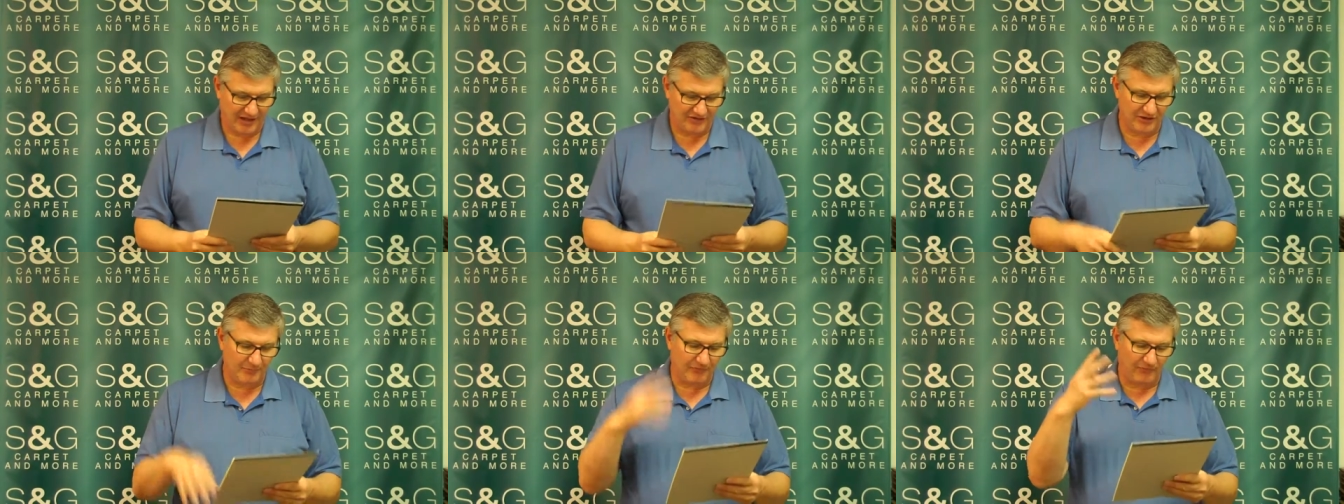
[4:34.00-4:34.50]

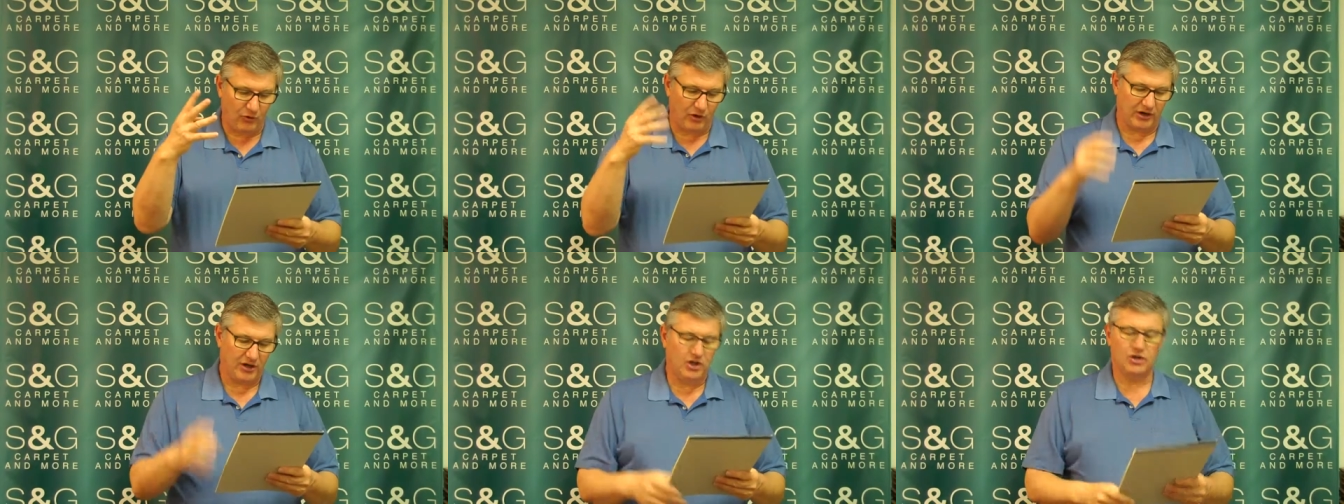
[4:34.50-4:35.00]
Number
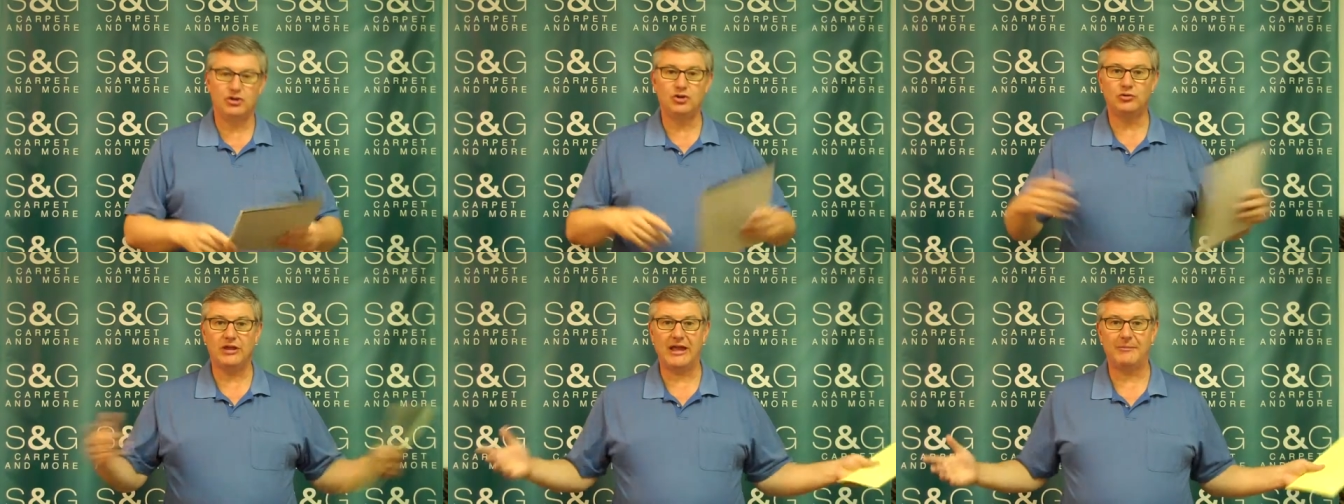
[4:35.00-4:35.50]
4,
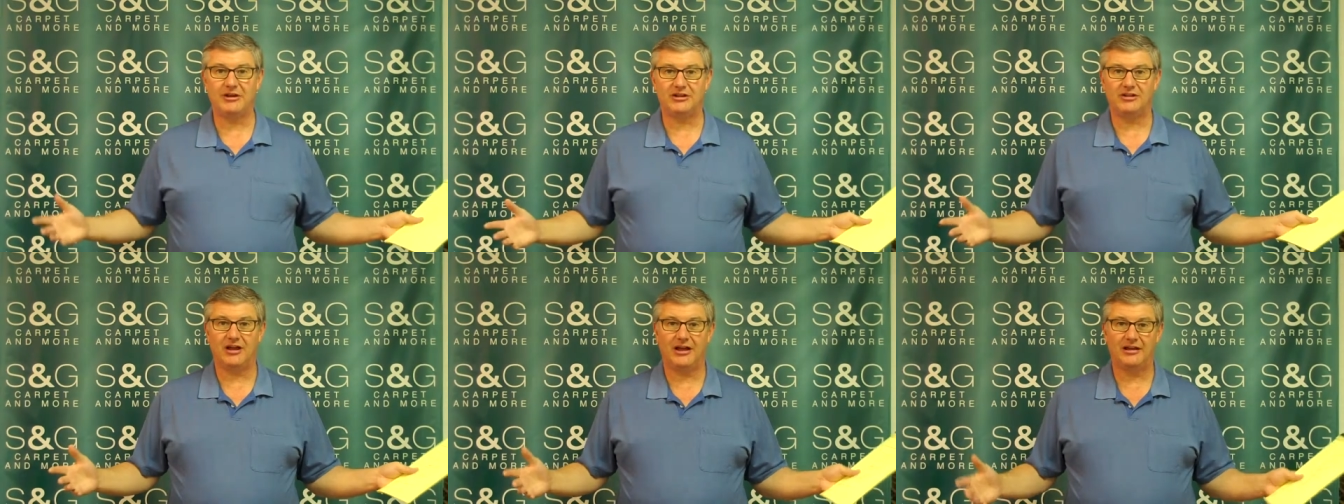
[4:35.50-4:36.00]
new
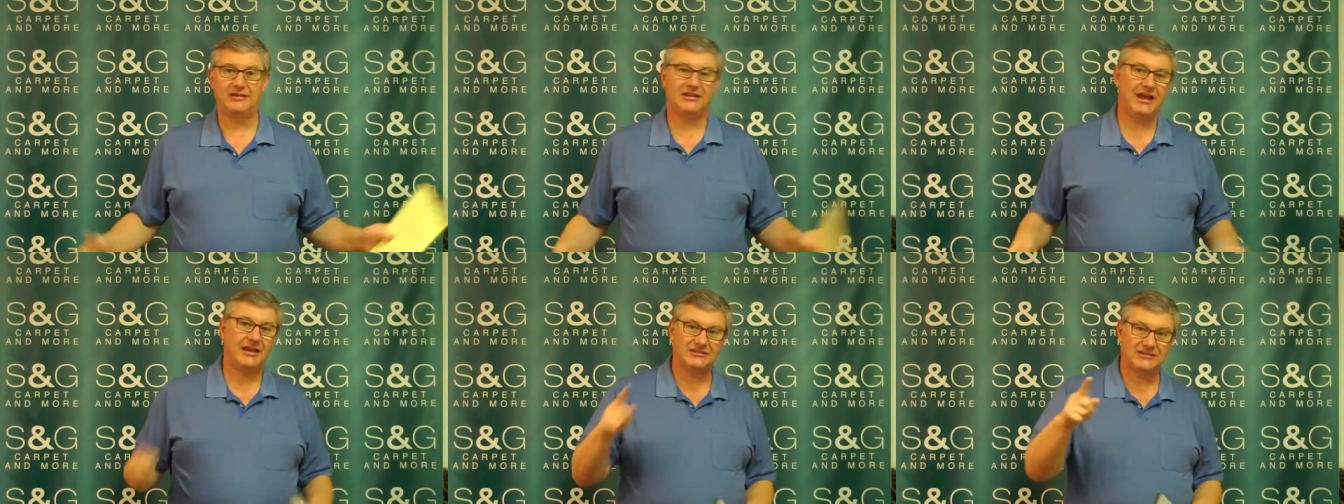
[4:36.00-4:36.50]
laminate line,
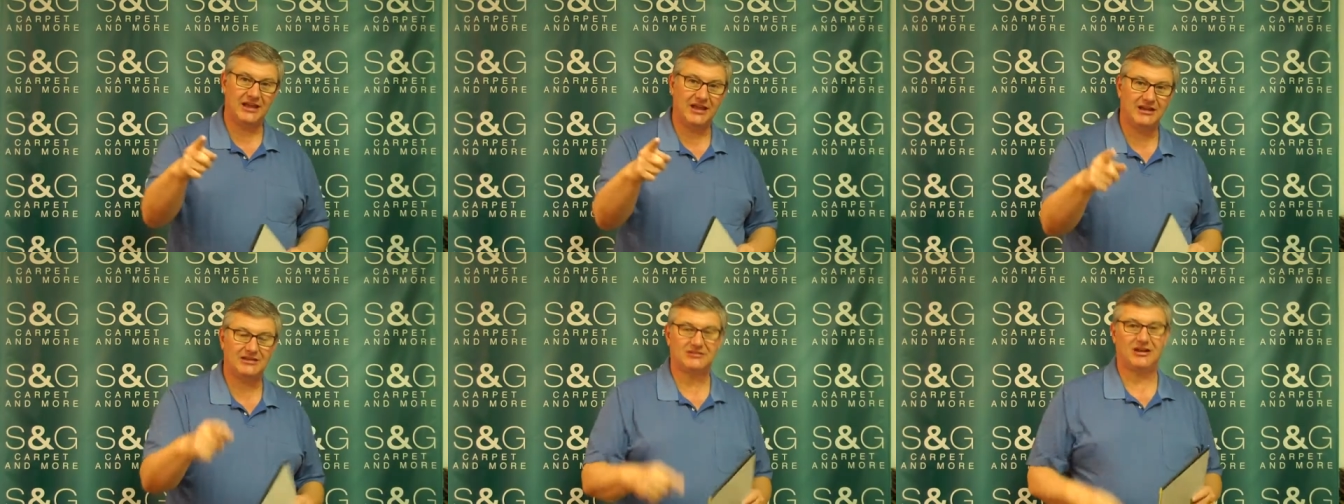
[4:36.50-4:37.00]

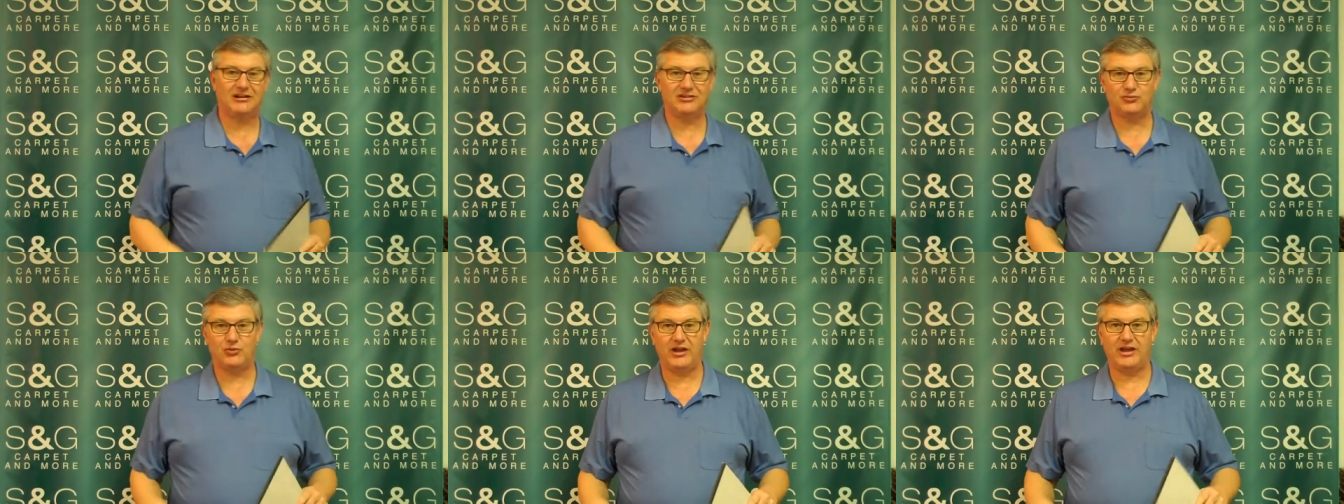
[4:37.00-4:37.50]
Cascade. It's on
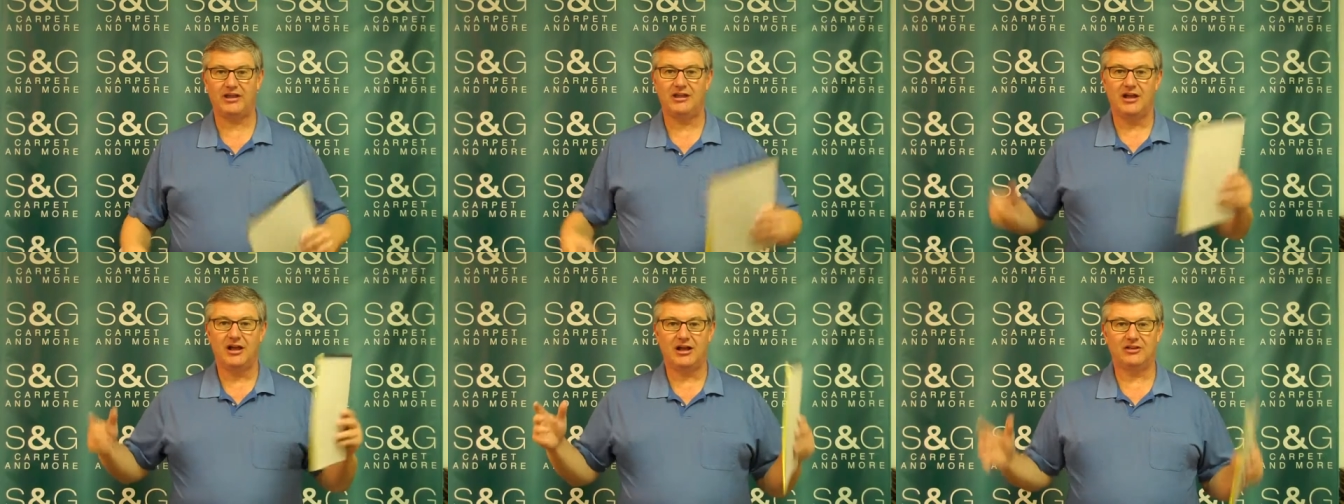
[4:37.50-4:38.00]
its way.
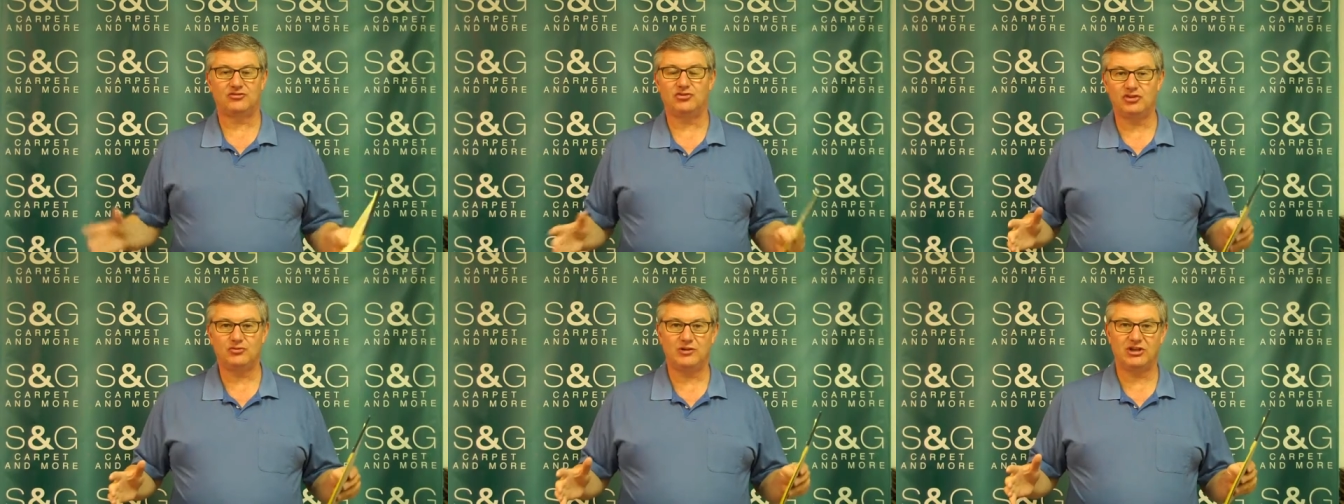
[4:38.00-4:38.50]
As
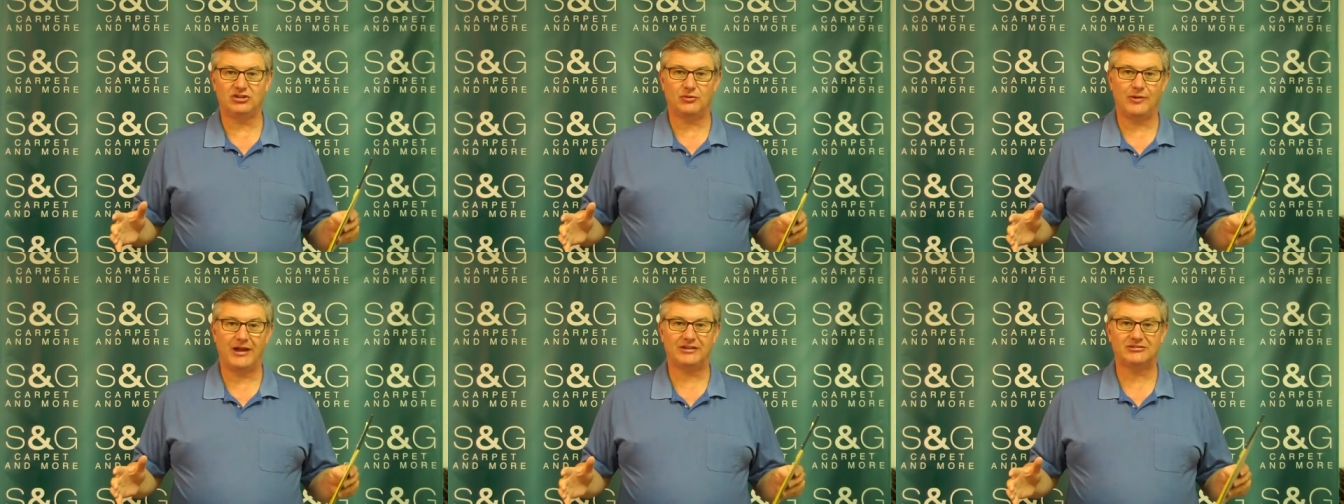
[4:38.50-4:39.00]
soon as we get the
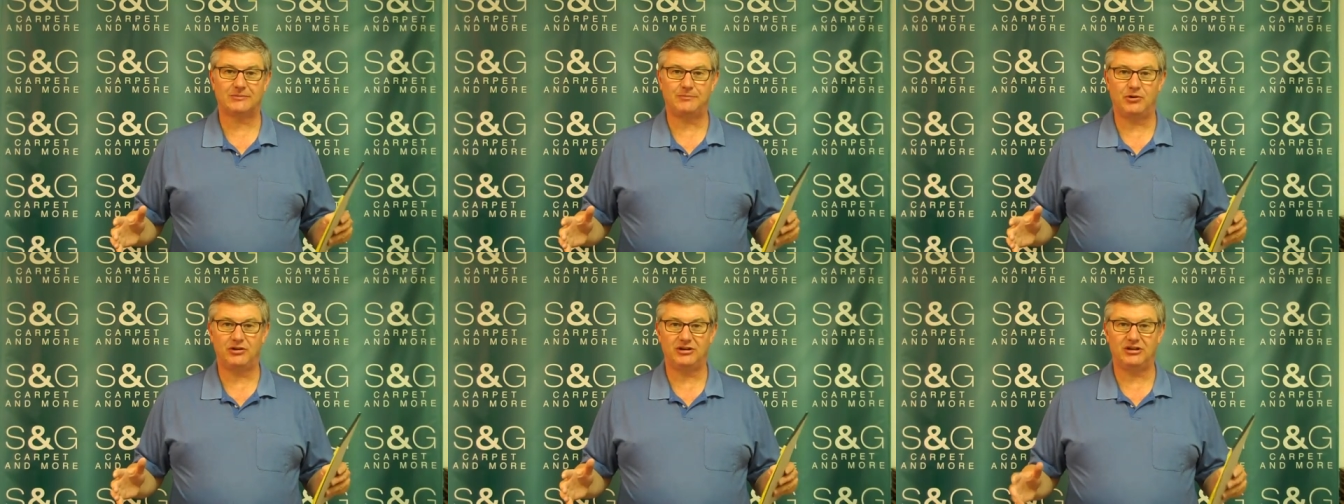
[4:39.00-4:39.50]
racks to
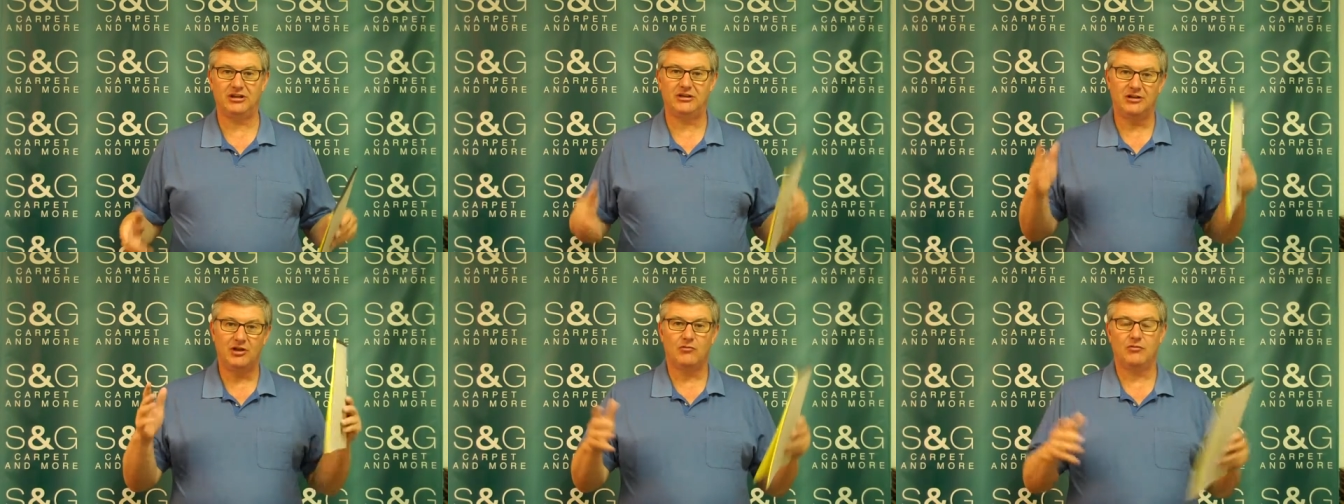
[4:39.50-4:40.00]
put it
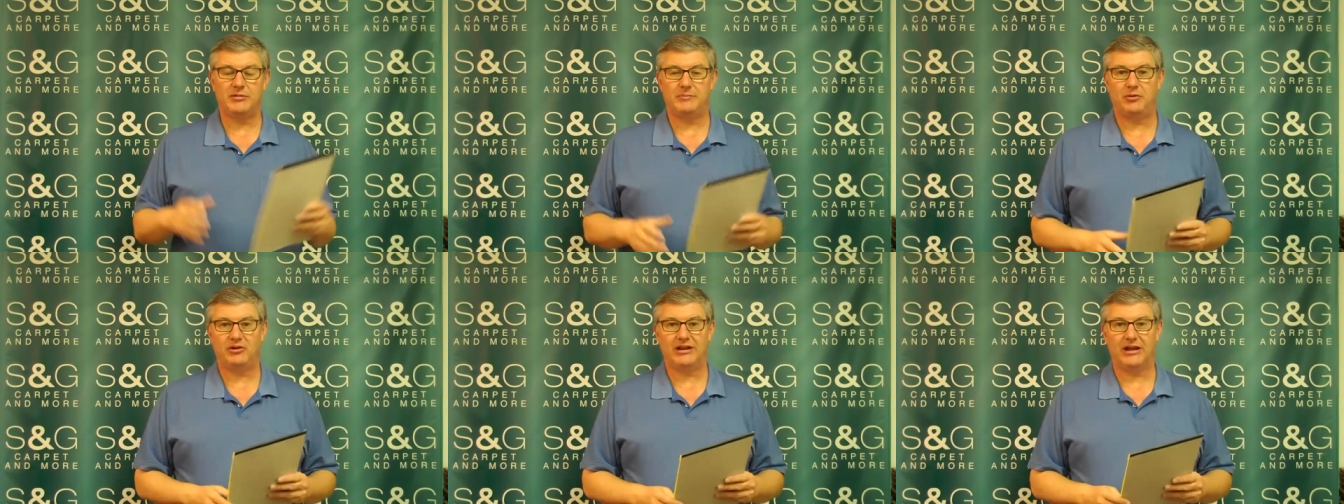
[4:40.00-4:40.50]
in, we'll be
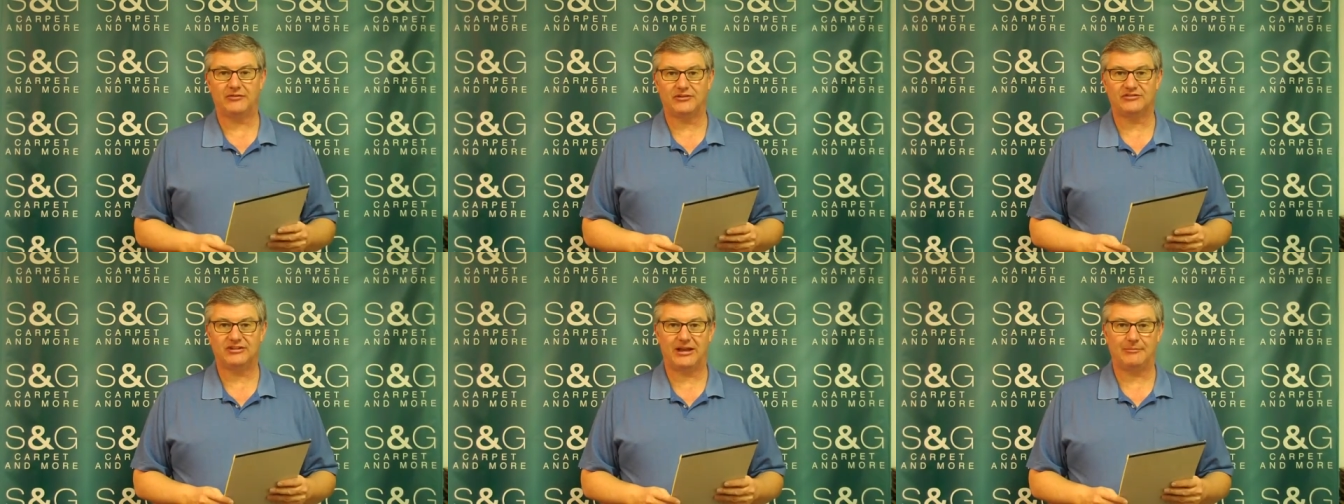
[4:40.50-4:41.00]
putting out the
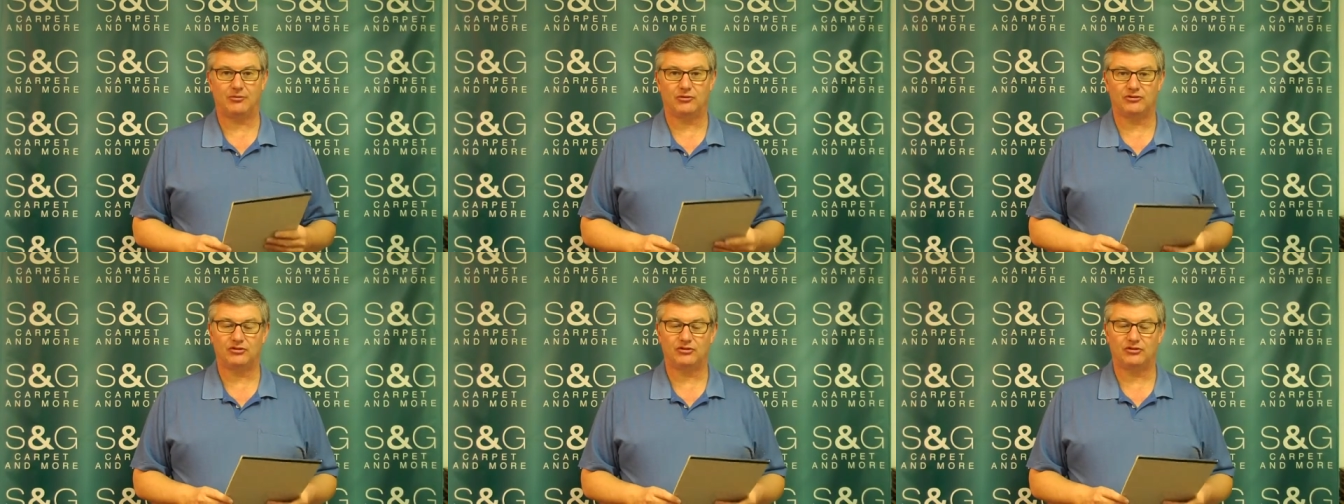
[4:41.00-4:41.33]
samples.